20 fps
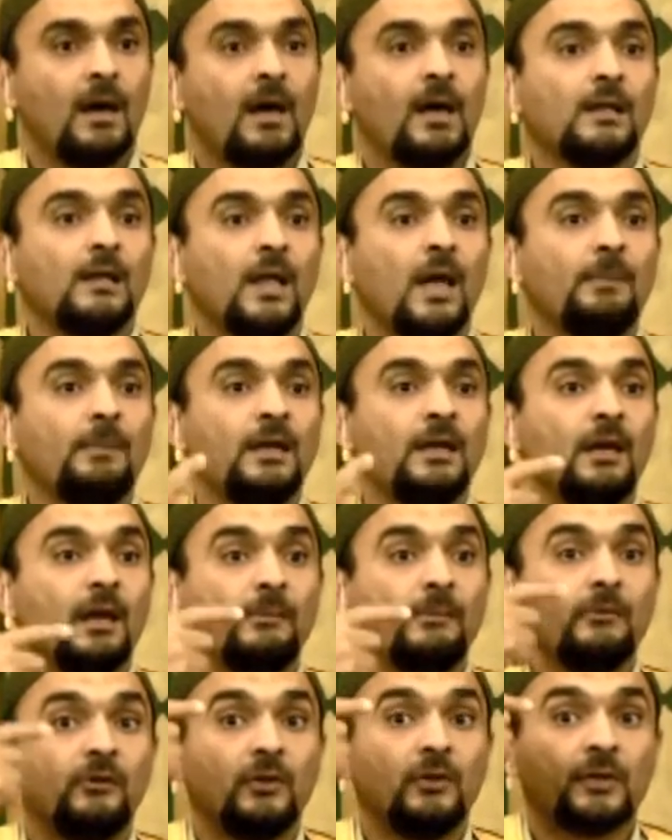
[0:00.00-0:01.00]
Allah
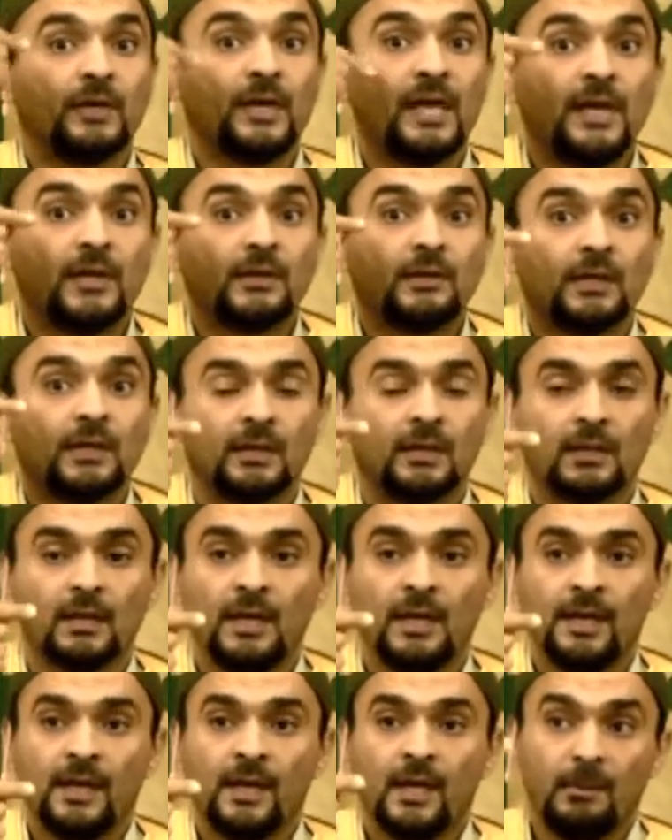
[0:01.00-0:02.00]
becomes your
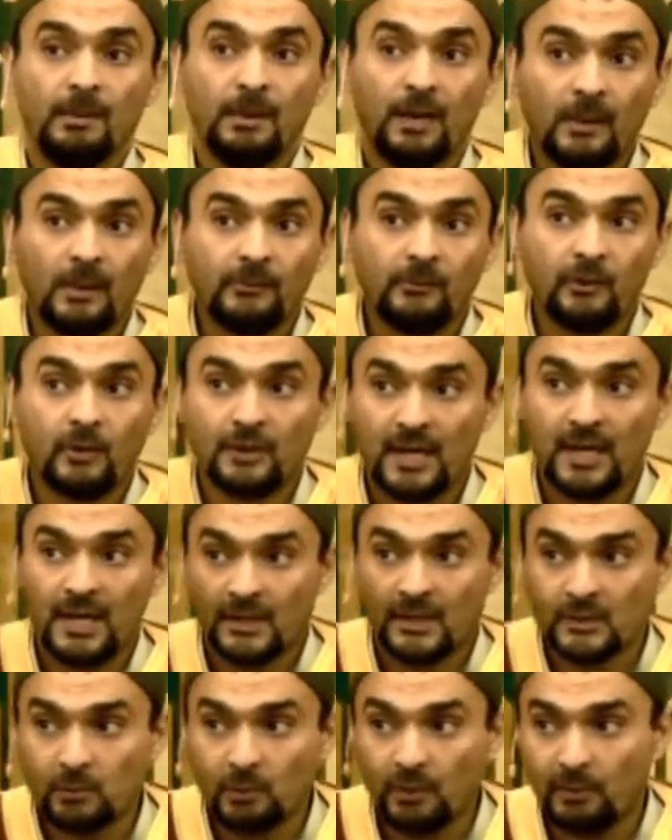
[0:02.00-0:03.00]
hearing. He becomes your
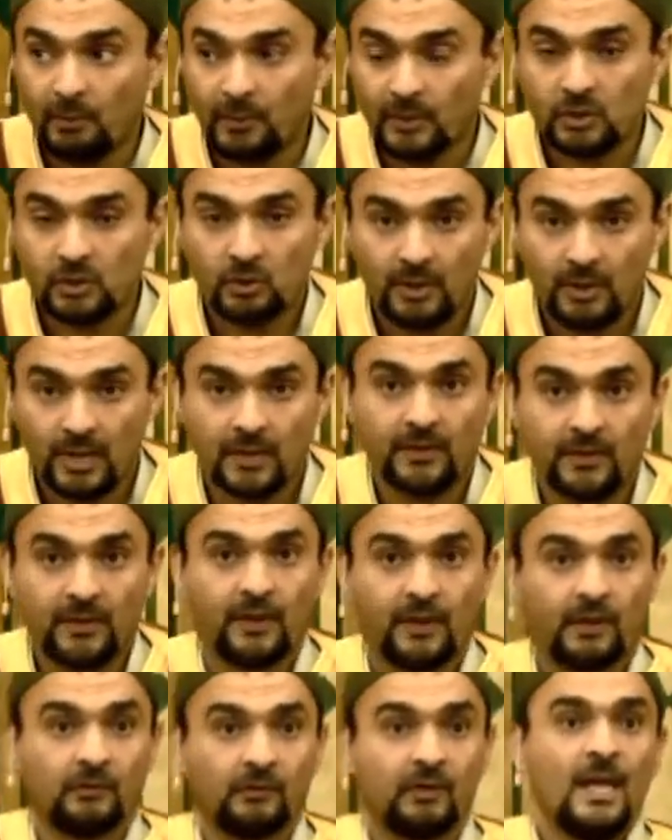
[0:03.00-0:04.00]
ears with which you hear
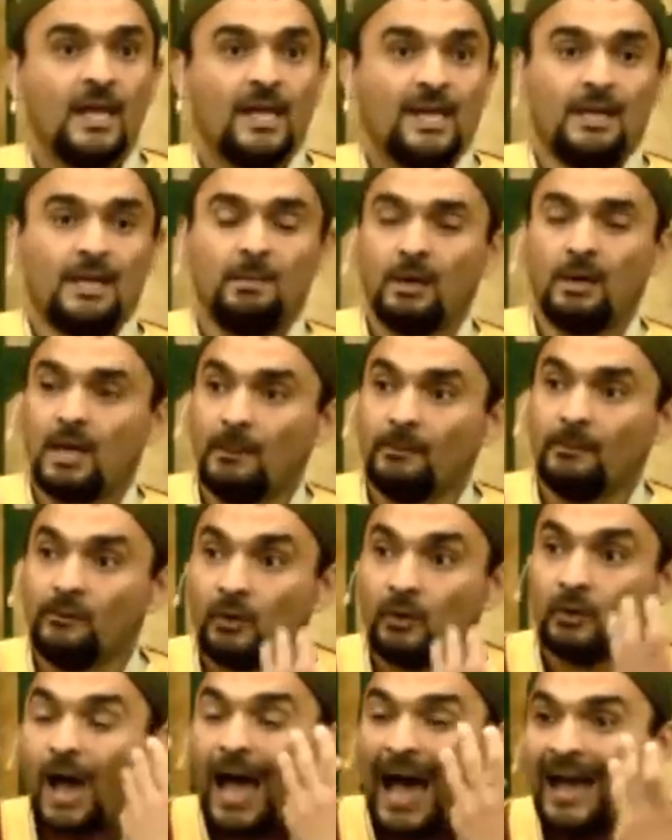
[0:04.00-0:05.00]
things. He becomes
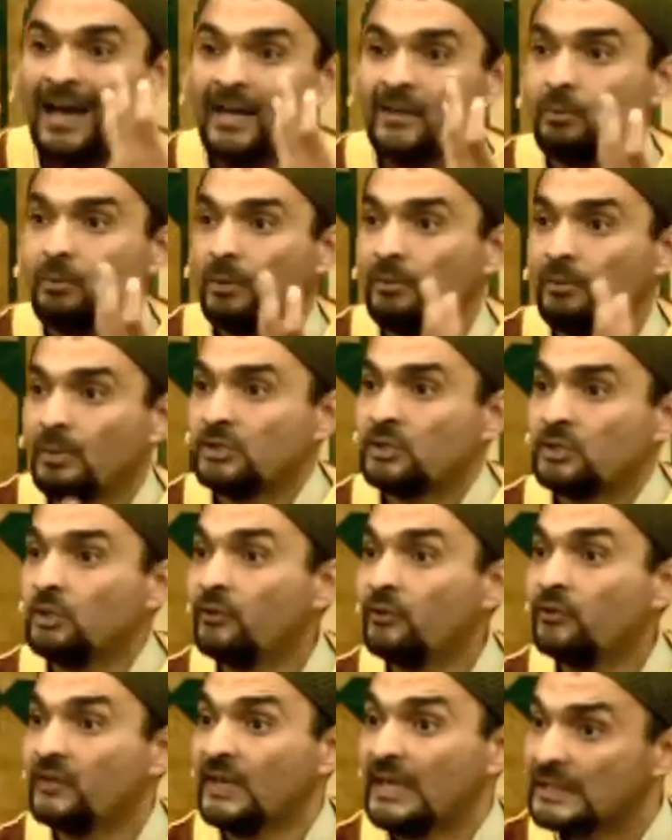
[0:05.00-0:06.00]
your eyes with which
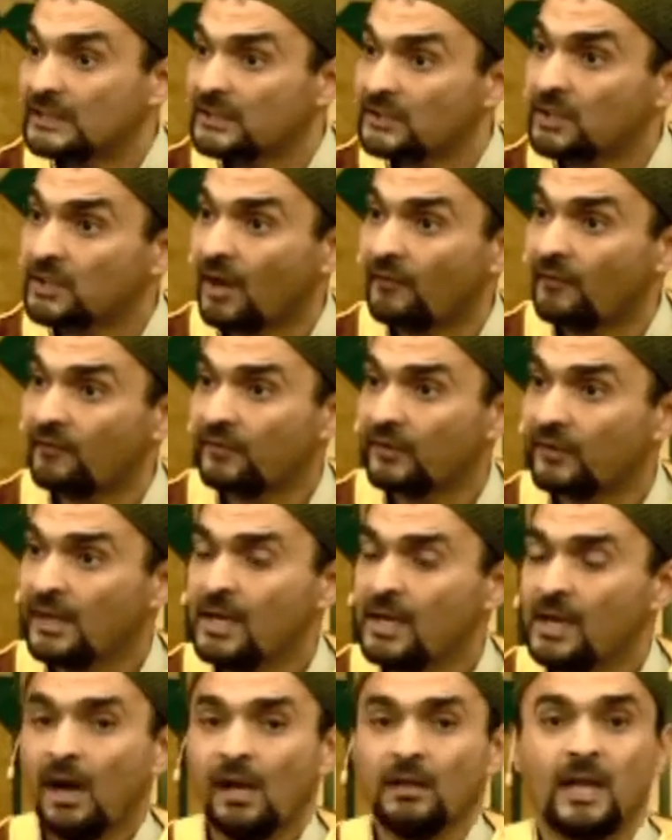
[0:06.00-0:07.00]
you see stuff.
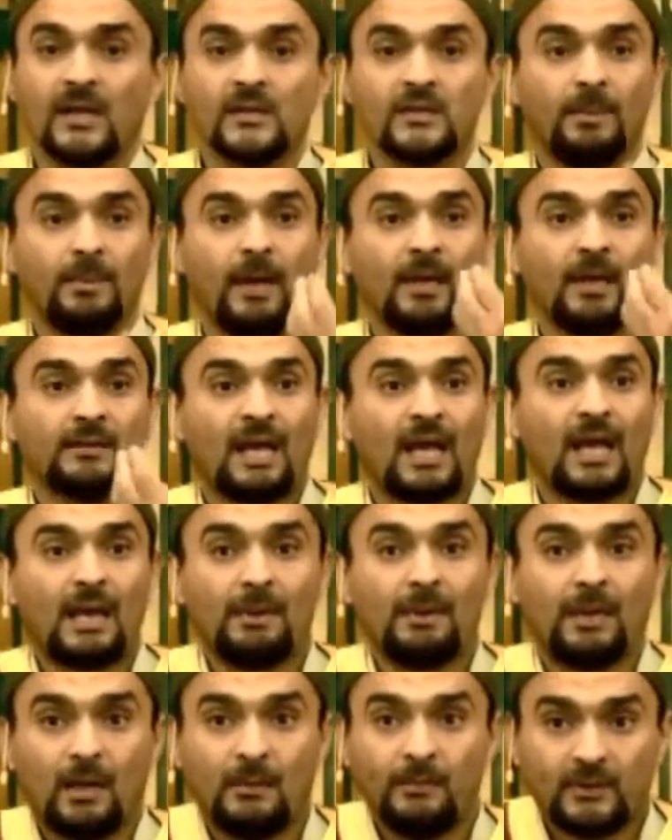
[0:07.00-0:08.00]
Allah subhanahu wa
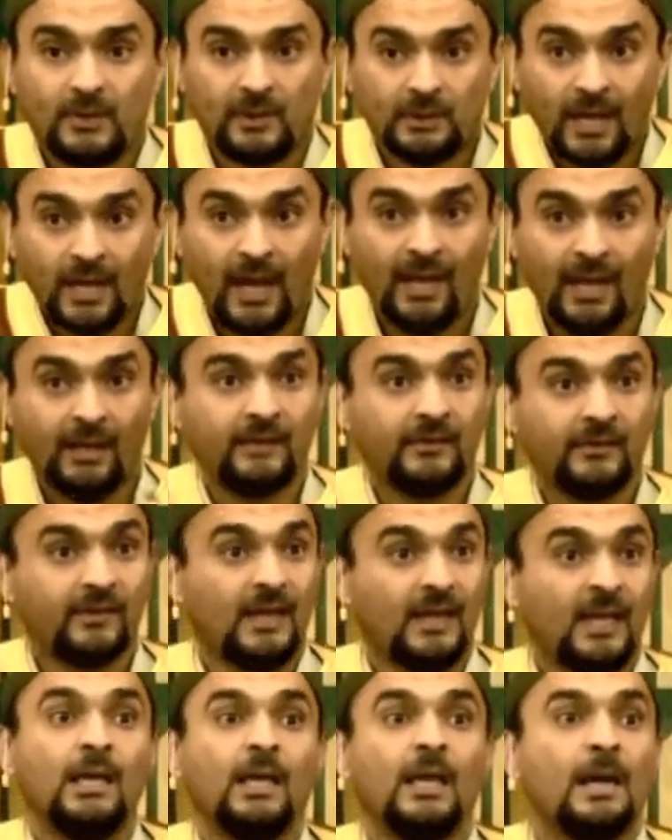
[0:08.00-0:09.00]
ta'ala becomes your hands
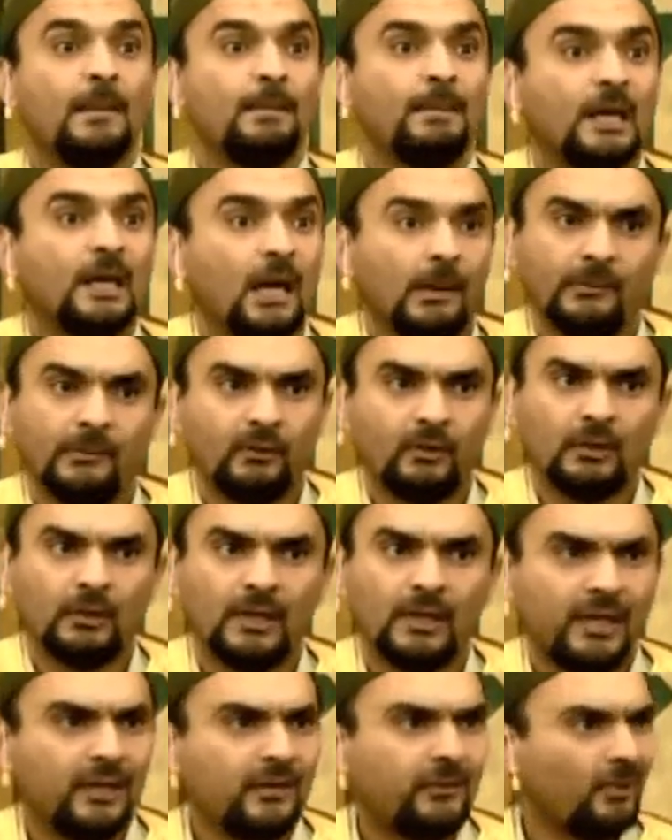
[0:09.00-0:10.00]
and He becomes your
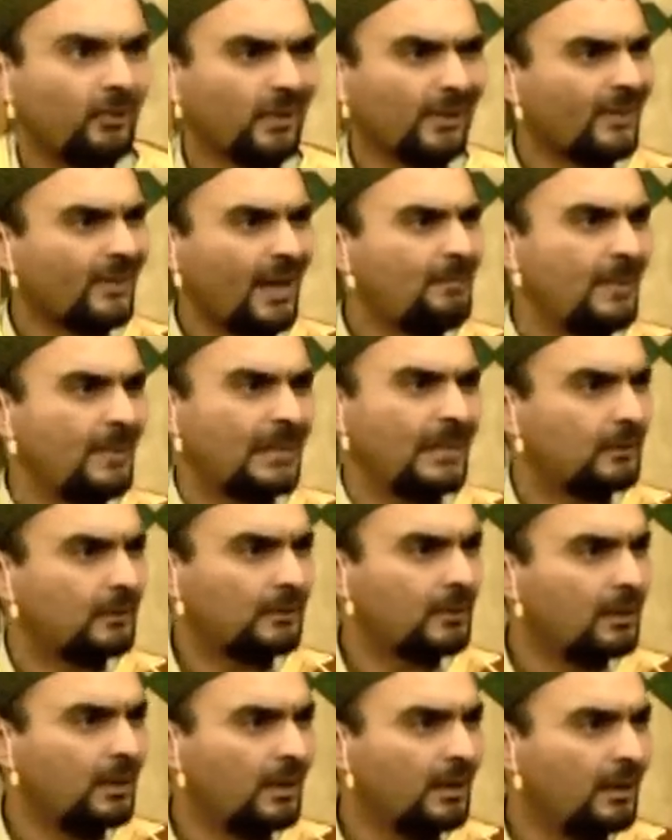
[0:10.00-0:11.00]
legs. What does that
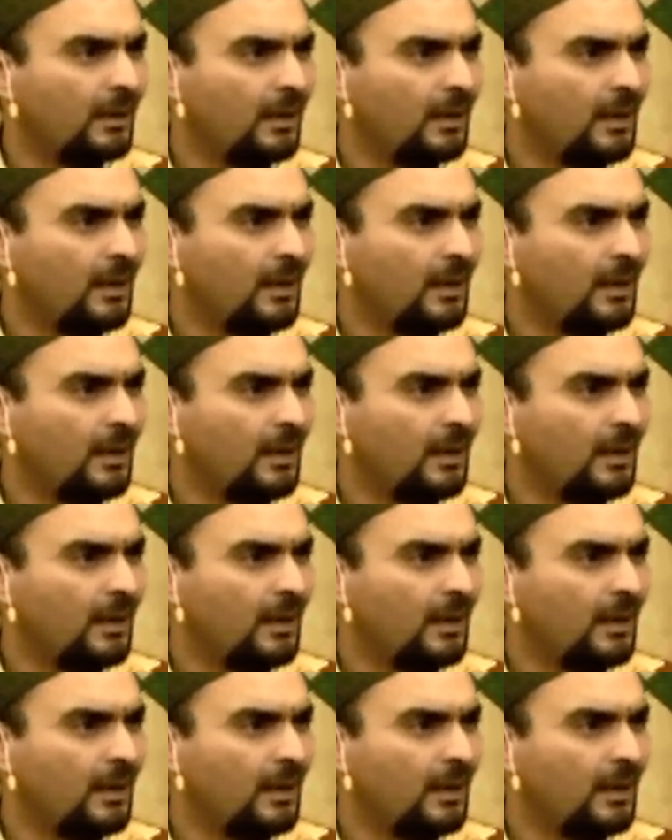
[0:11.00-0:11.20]
mean?